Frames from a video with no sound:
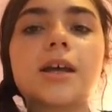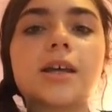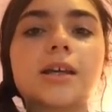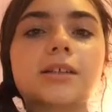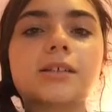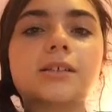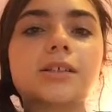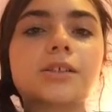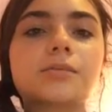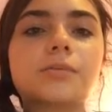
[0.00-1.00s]
and
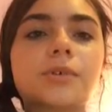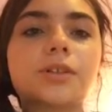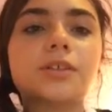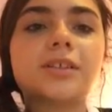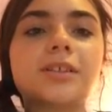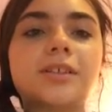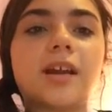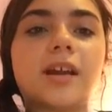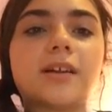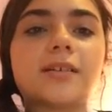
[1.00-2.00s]
I just wanted to
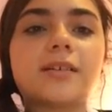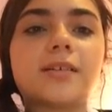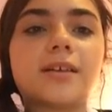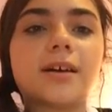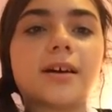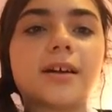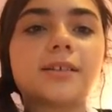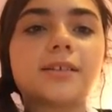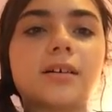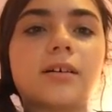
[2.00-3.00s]
say that,
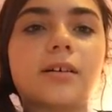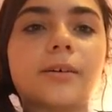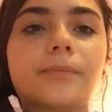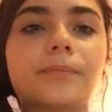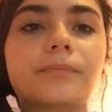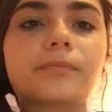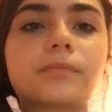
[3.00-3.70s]
um,